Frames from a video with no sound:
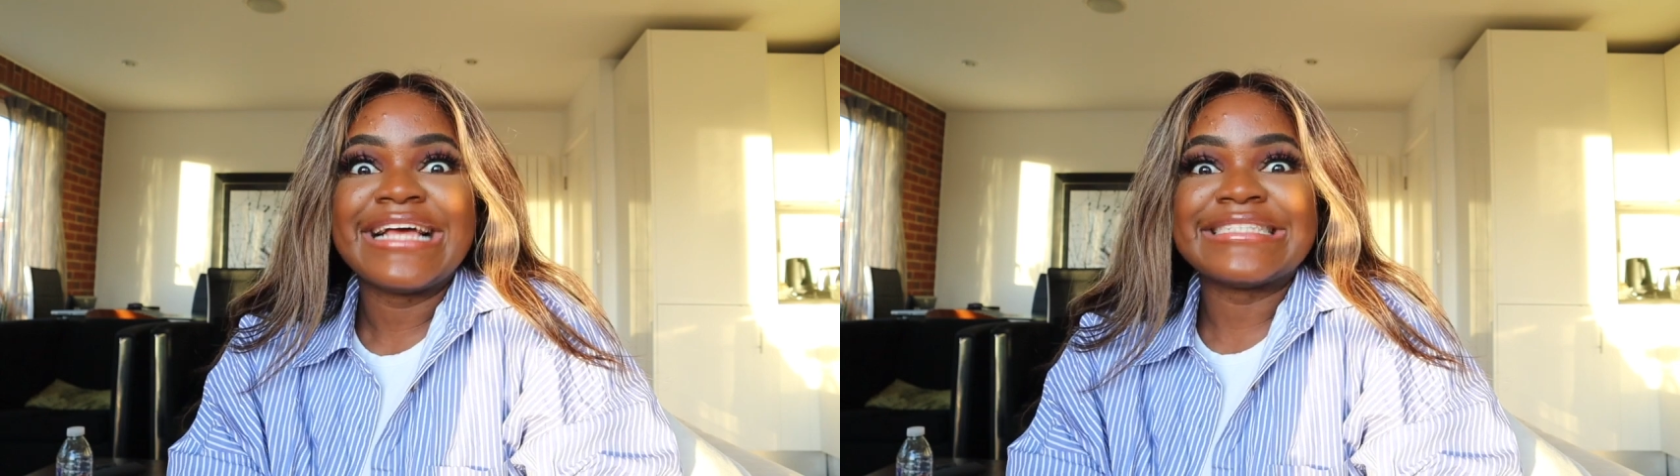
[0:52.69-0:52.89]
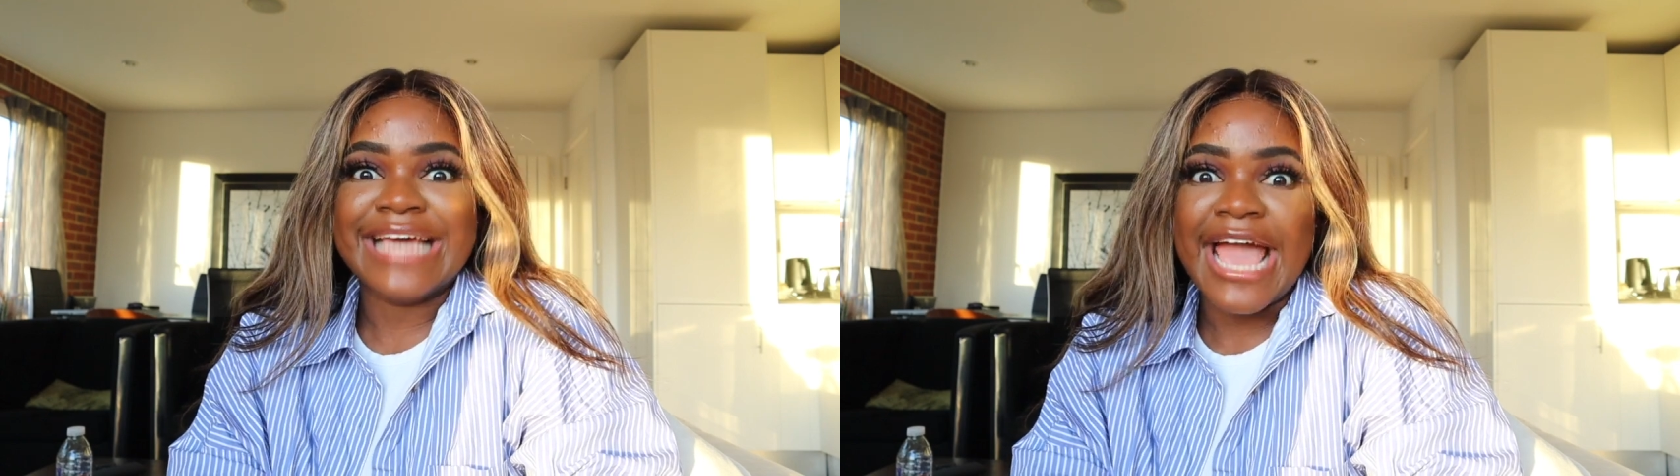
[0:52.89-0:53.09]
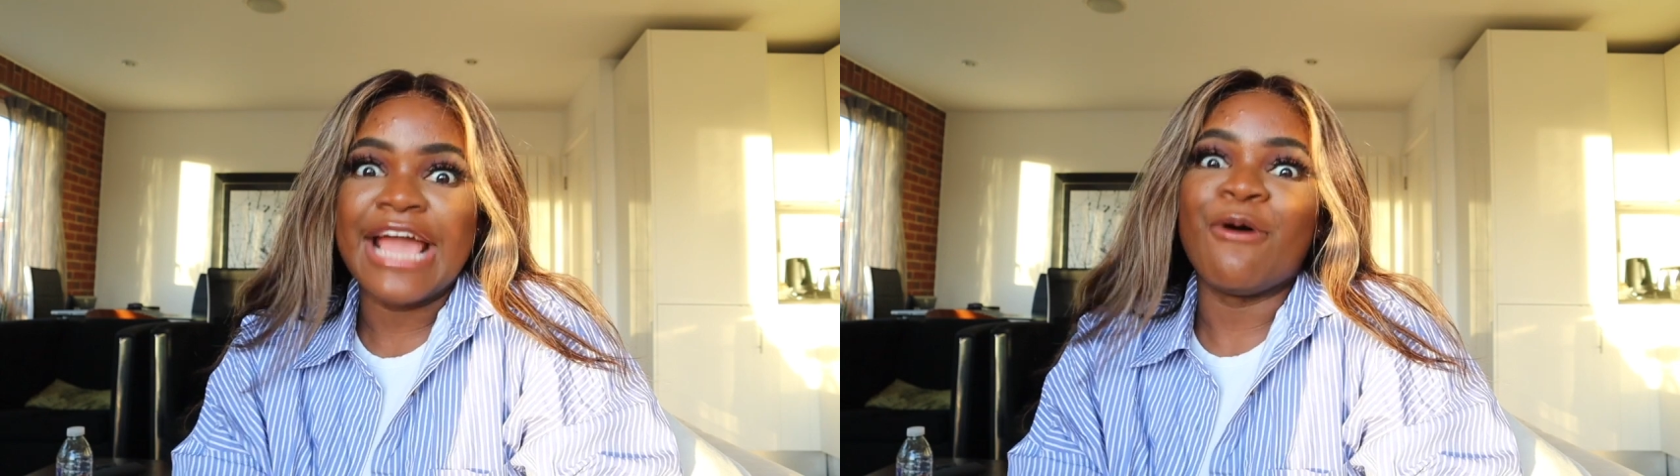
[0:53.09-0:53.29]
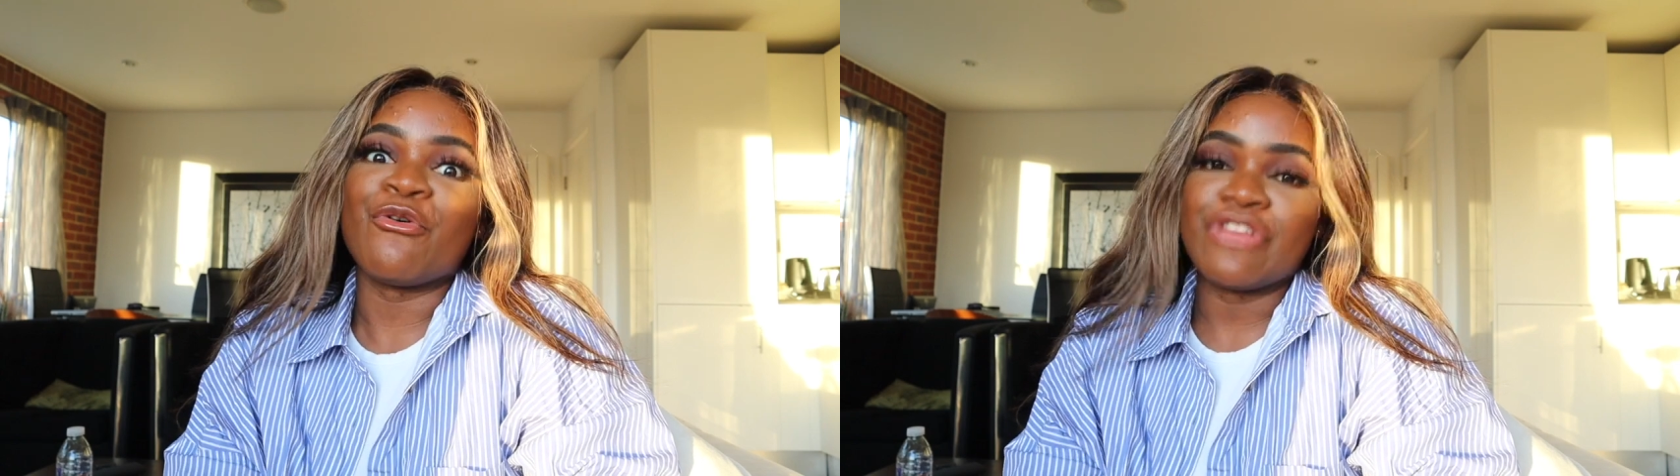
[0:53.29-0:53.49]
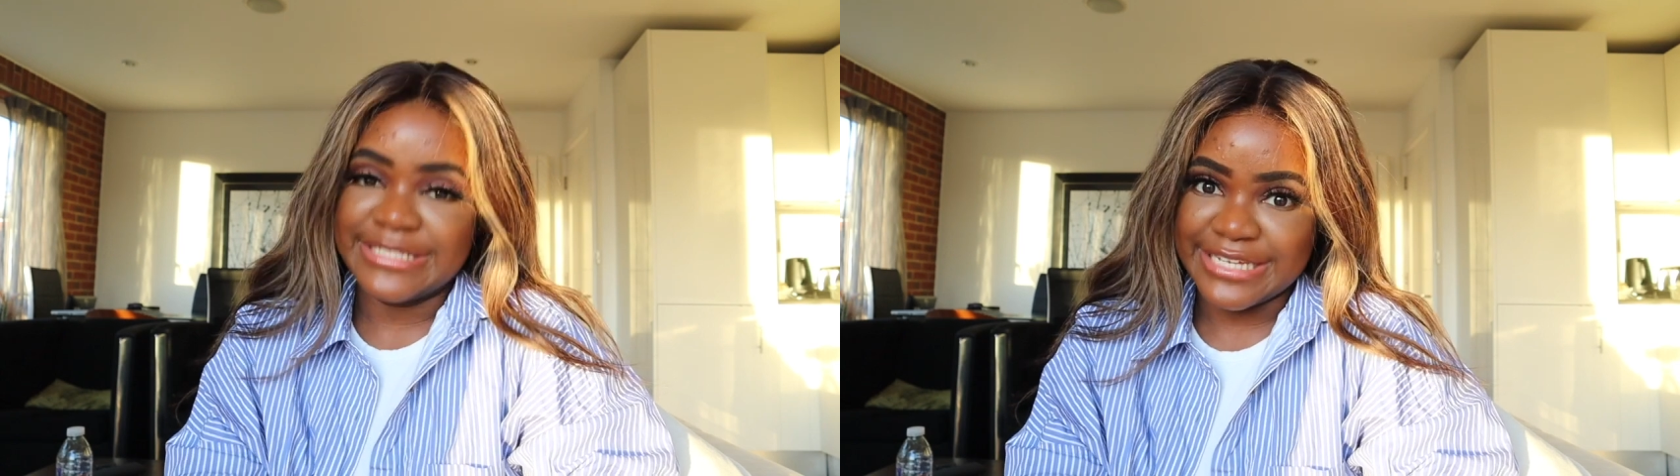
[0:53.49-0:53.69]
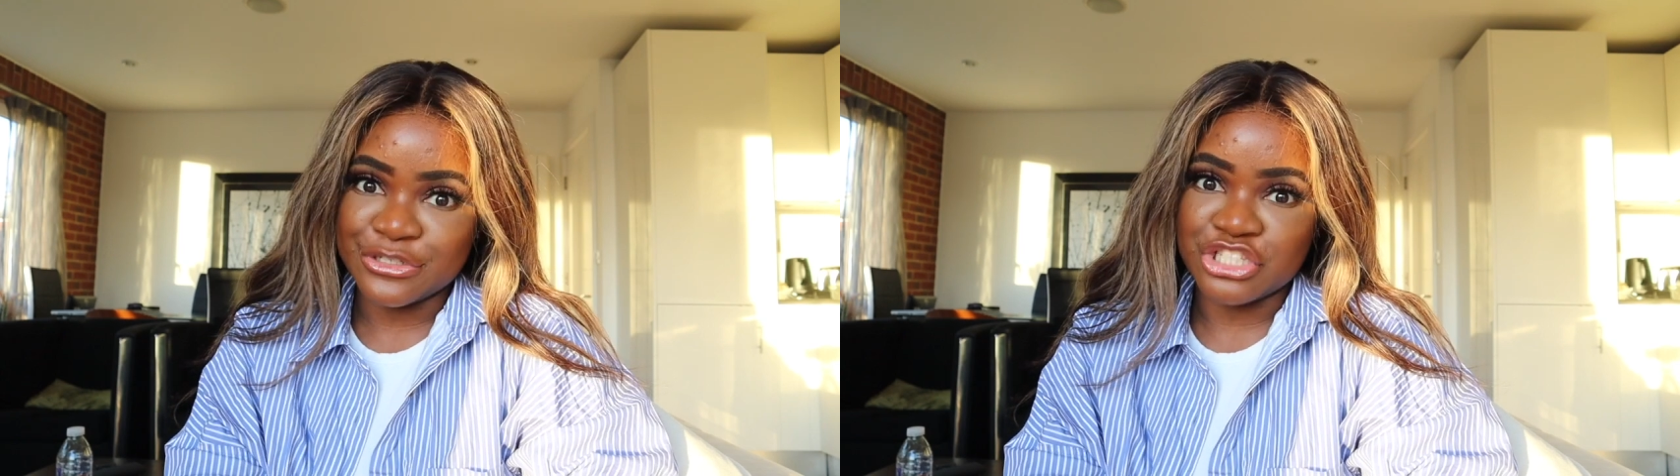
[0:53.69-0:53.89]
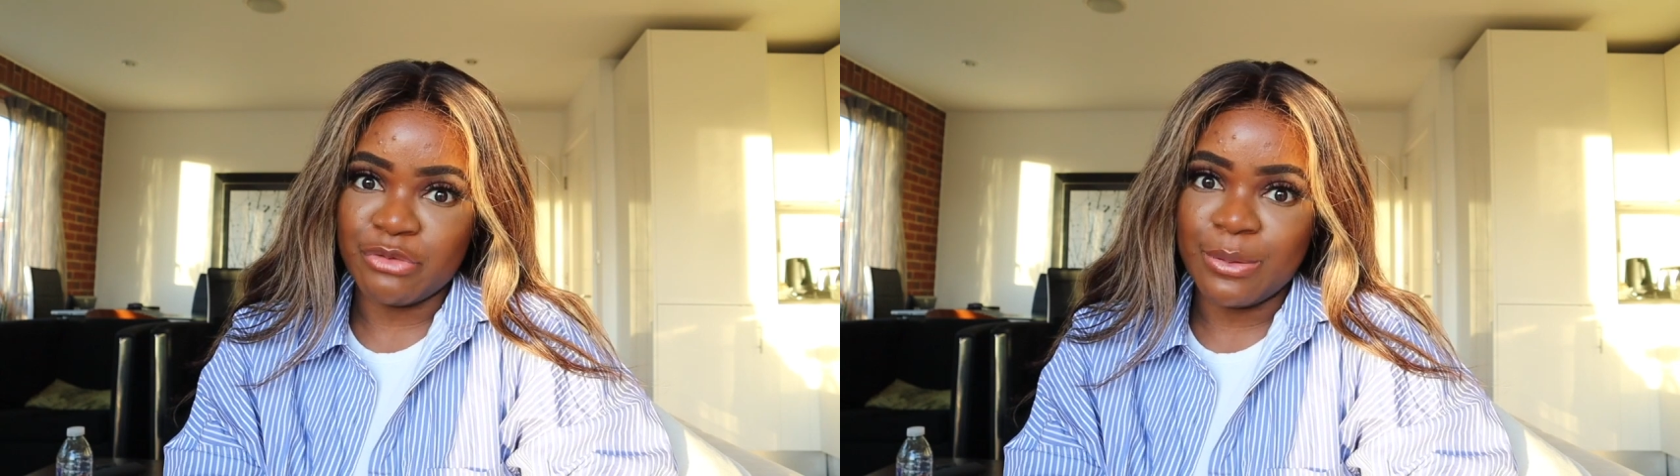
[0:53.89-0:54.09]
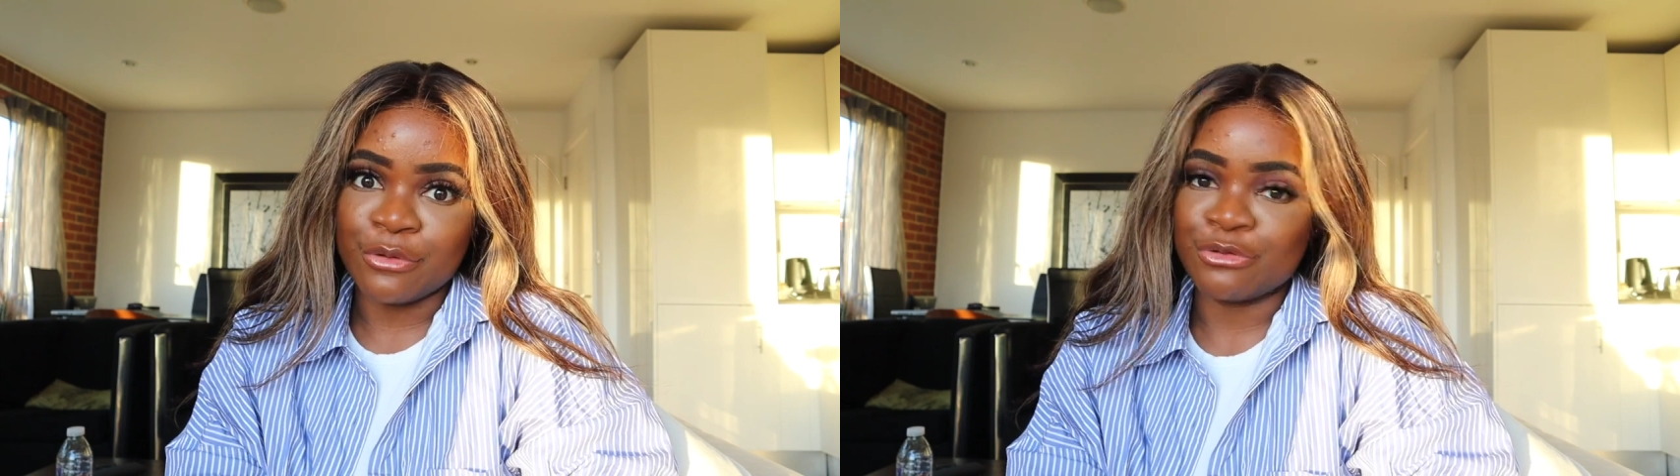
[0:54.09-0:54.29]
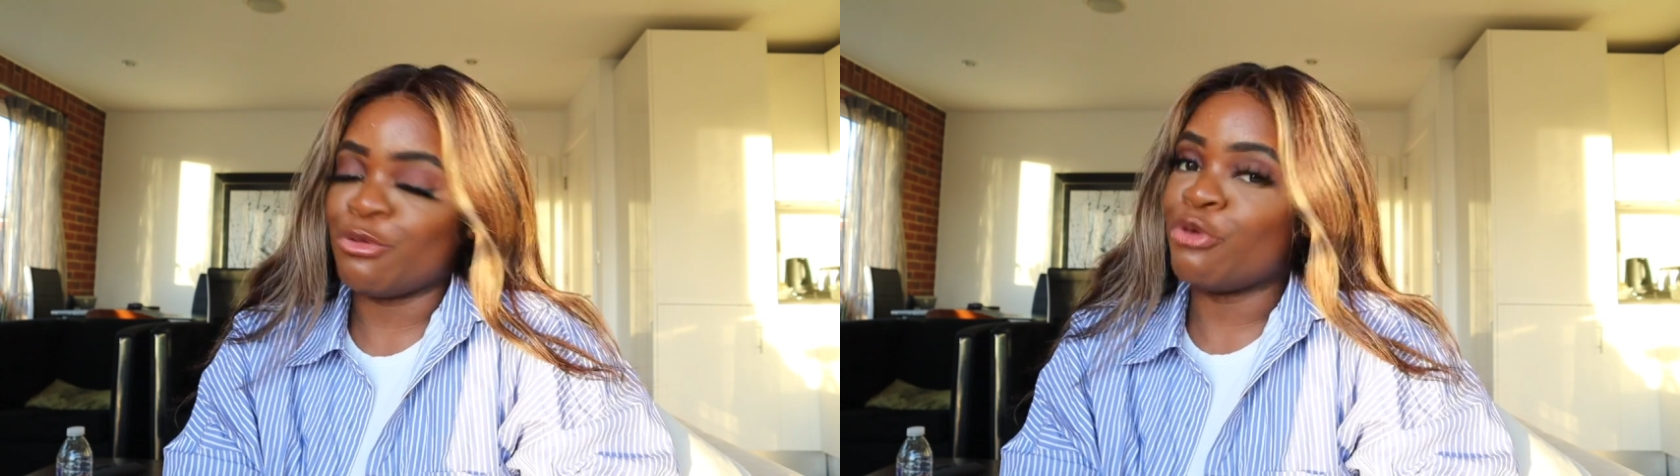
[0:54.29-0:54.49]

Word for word: to getting all the deals that we want on